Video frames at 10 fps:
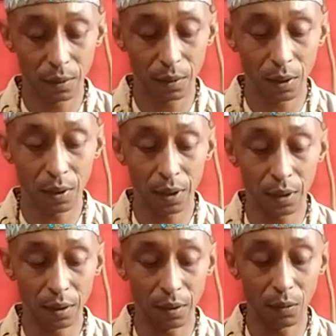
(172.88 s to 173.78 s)

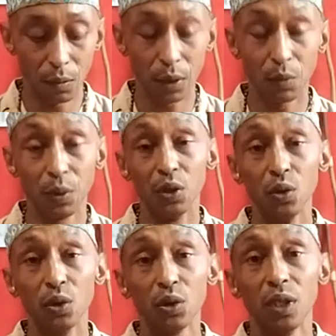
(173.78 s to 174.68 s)
and what we
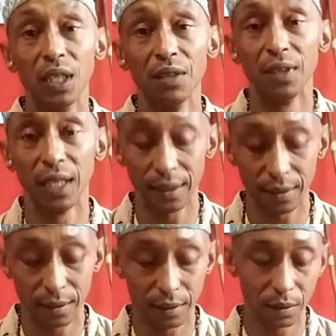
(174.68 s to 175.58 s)
used to live like.
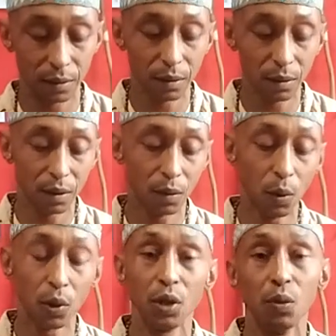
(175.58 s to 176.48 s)

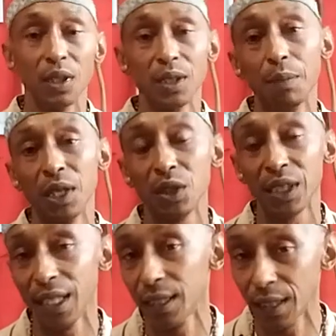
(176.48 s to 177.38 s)
Water was much
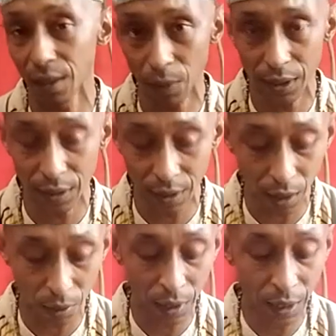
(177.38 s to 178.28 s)
scarce than what it's
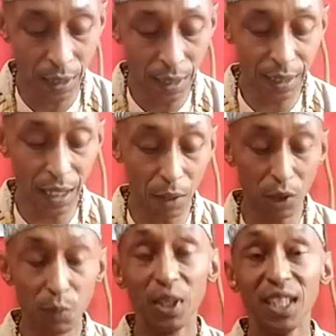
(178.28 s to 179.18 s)
now. Now it's
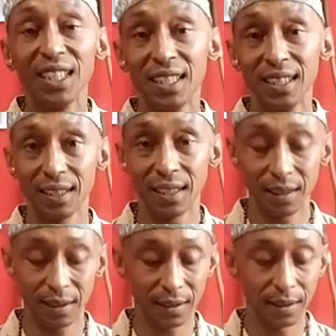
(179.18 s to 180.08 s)
politically scarce.